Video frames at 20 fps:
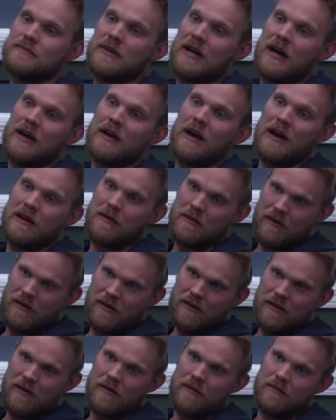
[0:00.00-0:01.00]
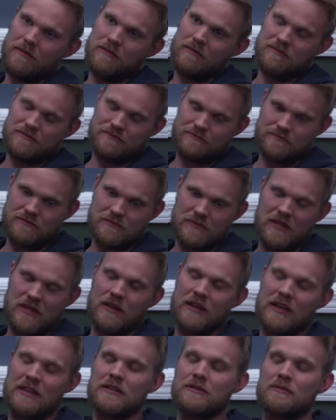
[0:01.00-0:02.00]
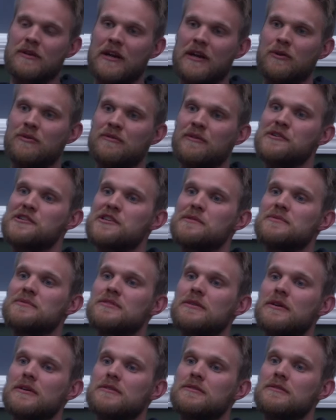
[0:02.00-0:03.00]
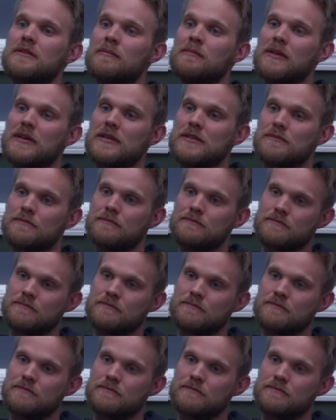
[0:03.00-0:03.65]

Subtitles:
I get the right ownership structure in place.